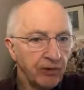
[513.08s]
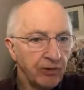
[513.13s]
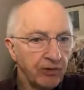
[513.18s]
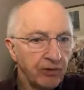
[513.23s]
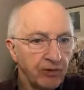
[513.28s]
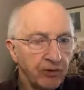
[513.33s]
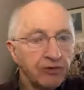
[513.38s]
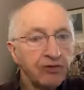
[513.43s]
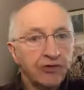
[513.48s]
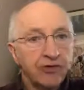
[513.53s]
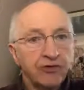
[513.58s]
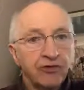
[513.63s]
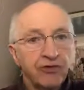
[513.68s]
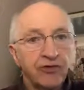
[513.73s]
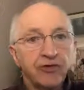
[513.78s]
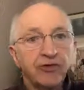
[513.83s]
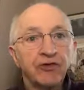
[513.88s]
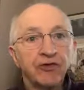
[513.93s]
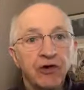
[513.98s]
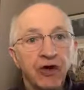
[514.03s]
you
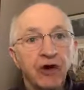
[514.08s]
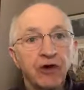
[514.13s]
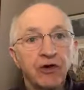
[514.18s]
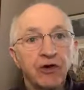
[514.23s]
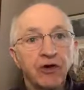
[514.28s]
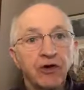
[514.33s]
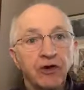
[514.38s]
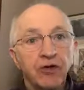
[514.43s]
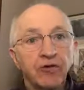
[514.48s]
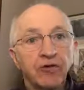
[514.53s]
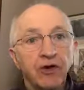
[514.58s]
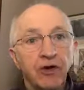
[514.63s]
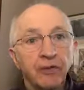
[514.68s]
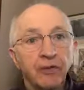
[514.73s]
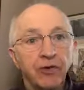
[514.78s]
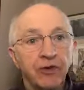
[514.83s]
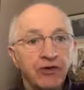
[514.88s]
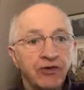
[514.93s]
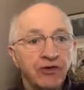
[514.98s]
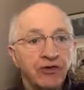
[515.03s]
just target those
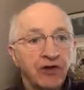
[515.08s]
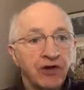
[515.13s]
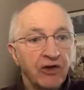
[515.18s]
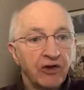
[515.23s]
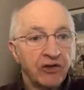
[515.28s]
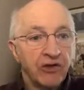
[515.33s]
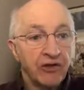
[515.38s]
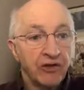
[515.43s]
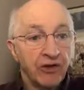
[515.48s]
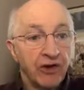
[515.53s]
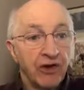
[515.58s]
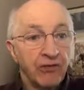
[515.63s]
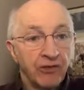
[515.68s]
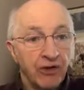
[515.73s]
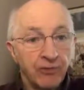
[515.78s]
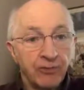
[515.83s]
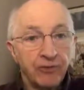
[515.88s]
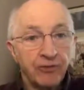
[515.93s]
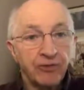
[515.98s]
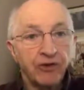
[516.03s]
companies that are
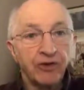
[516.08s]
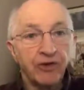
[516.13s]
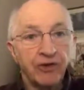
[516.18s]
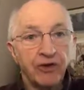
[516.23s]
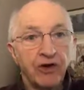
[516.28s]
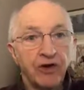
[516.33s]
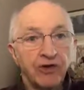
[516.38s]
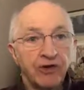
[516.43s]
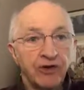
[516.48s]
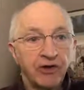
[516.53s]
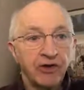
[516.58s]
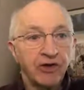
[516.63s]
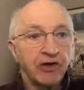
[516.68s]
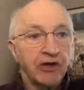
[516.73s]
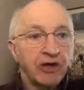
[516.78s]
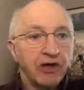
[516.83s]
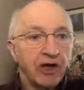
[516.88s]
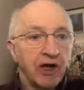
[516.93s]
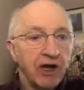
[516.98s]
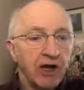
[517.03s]
open to the idea,
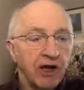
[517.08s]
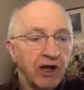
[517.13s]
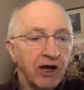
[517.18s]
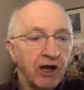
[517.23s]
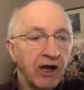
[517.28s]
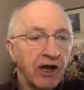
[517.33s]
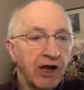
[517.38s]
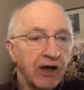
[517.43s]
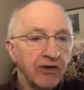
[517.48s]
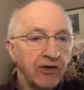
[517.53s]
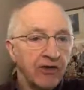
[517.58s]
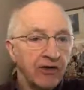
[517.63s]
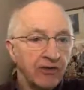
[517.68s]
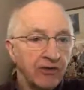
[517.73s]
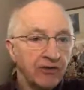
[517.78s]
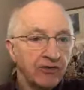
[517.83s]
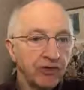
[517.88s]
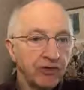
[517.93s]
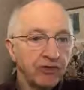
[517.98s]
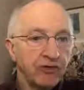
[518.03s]
and that
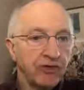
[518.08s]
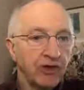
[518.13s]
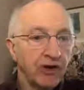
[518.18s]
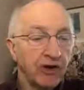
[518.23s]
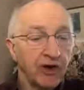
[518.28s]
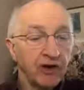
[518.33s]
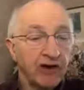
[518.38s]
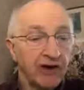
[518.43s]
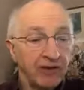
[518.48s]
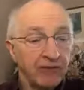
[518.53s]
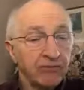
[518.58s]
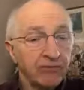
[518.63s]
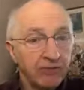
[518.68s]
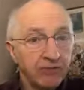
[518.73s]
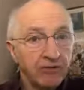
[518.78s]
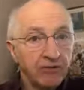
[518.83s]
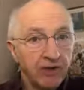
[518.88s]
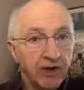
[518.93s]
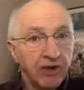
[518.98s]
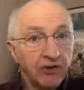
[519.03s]
you just
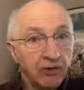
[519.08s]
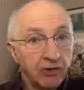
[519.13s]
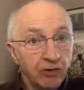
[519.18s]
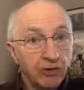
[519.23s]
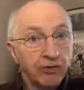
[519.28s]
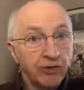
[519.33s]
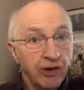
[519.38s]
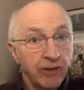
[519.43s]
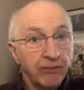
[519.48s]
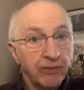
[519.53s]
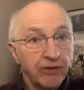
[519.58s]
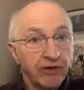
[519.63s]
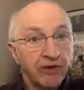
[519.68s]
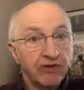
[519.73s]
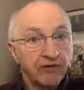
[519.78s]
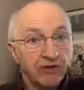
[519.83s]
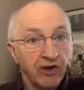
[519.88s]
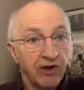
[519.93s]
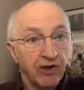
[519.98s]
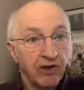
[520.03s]
and good
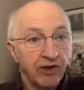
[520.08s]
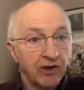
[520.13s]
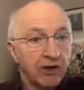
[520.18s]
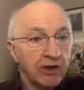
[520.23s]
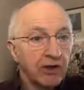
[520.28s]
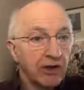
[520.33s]
companies are.